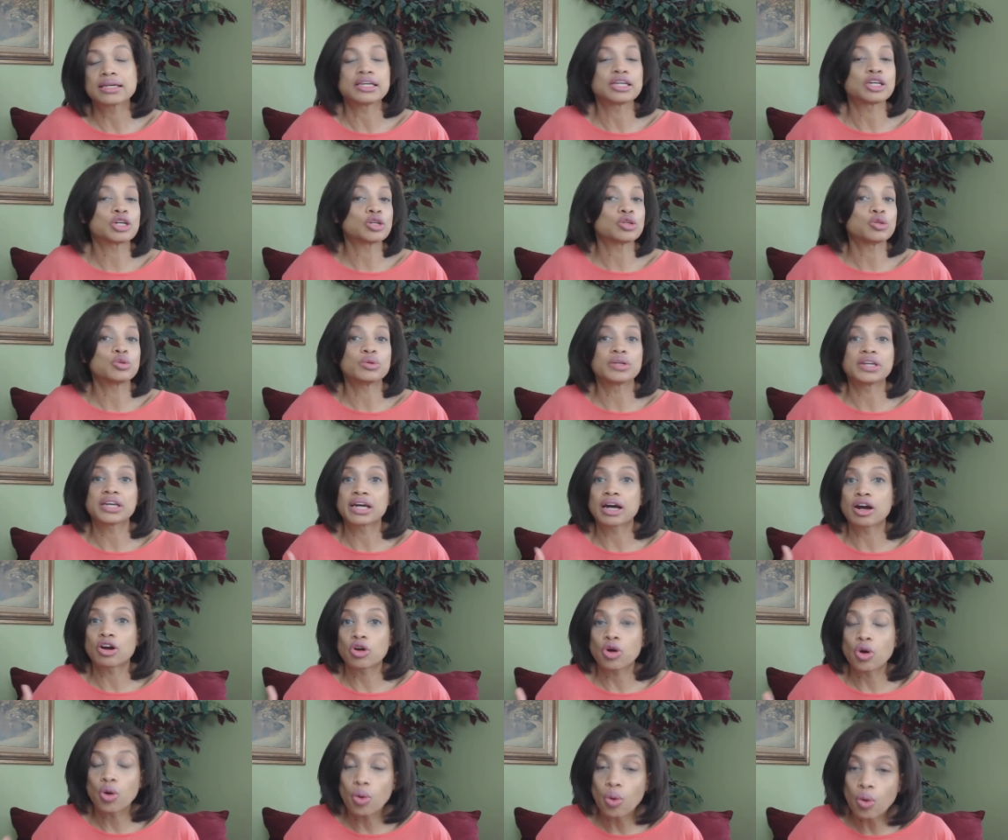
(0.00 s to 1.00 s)
including
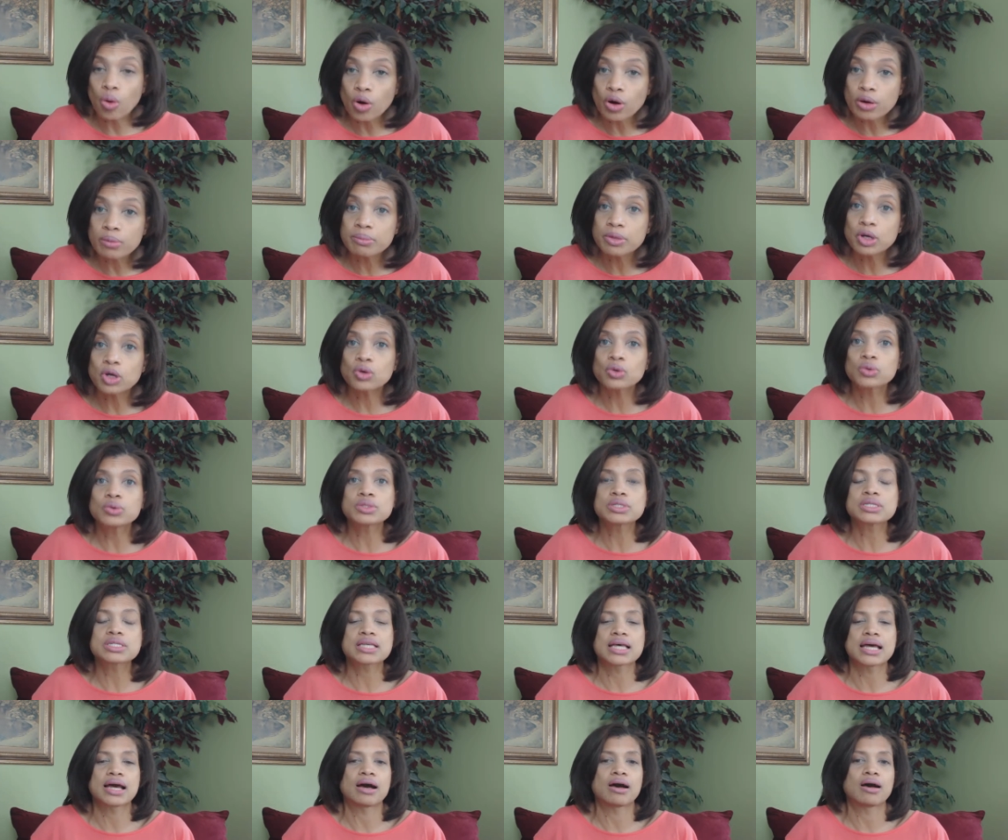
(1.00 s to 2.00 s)
our
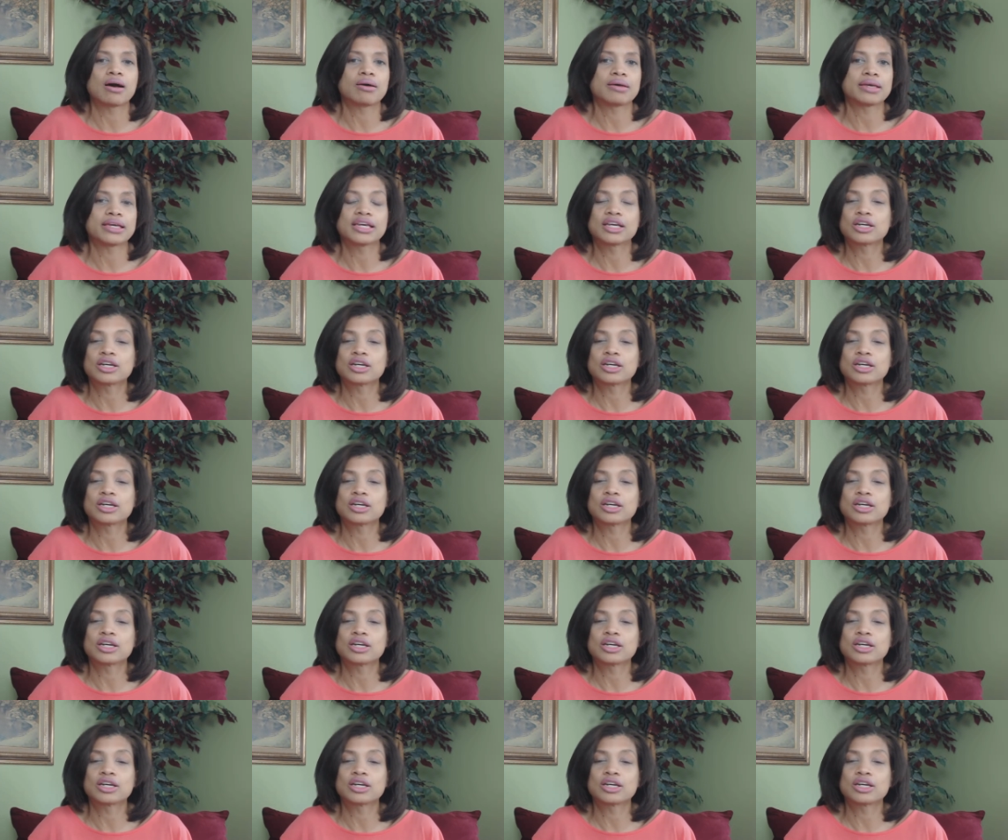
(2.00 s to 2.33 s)
hormones, uh,